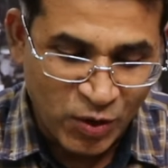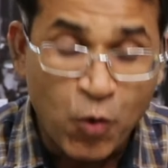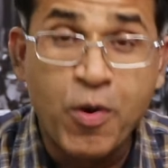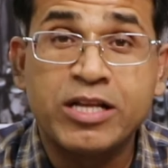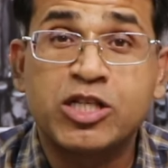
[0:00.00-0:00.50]

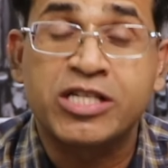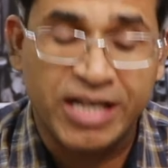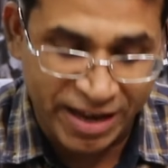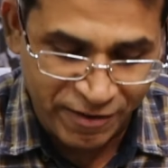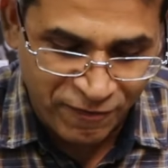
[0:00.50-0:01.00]
When you
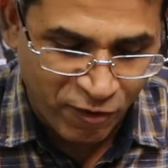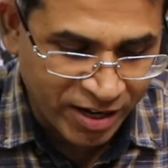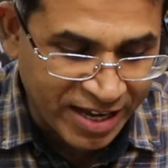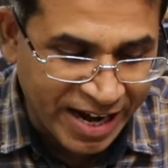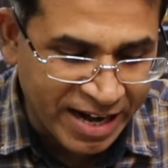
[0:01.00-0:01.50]
strive
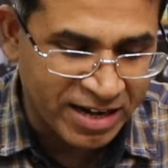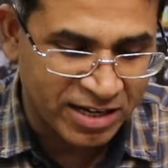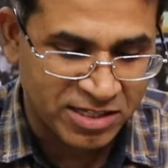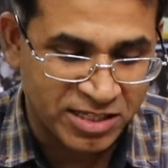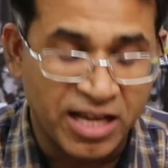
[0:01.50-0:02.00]
for
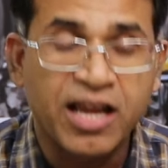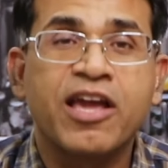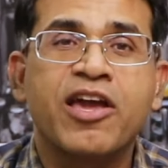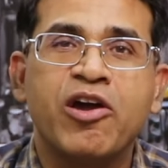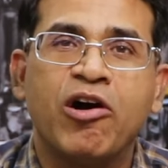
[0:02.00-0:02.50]
greatness,
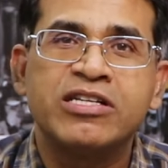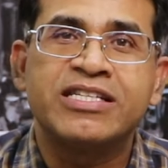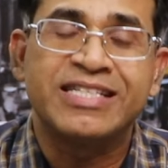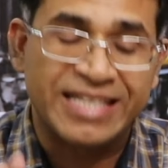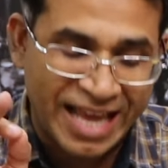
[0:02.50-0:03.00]

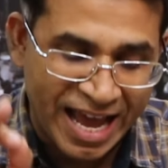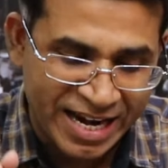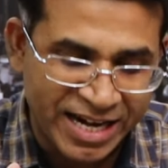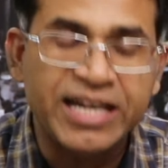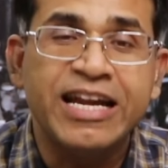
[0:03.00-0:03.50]
chaos is
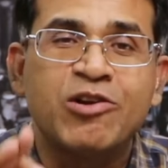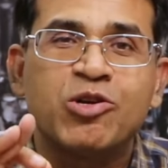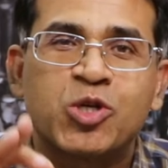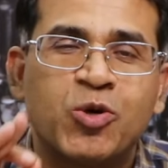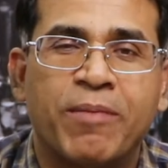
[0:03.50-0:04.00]
guaranteed to
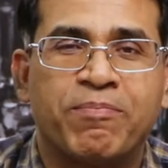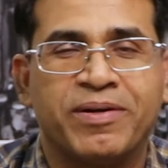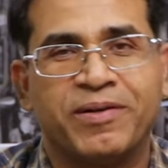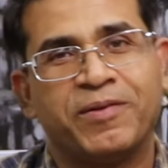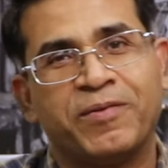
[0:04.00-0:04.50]
show up.
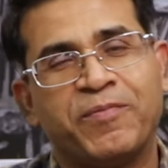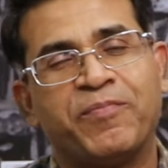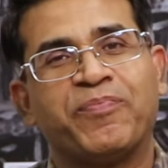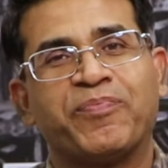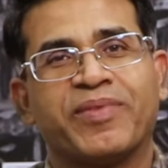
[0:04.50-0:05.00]

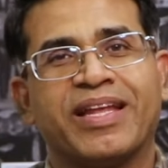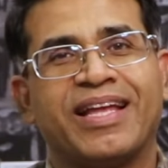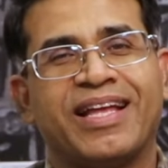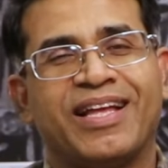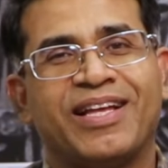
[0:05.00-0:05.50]

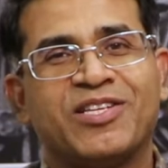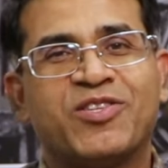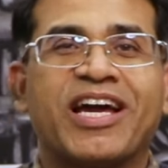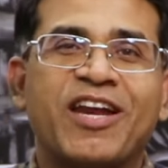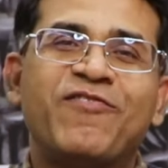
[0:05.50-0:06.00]

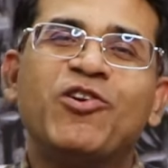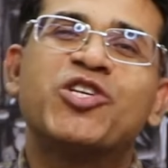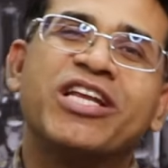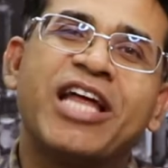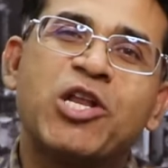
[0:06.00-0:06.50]
So the
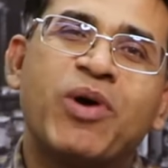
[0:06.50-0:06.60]
confusion that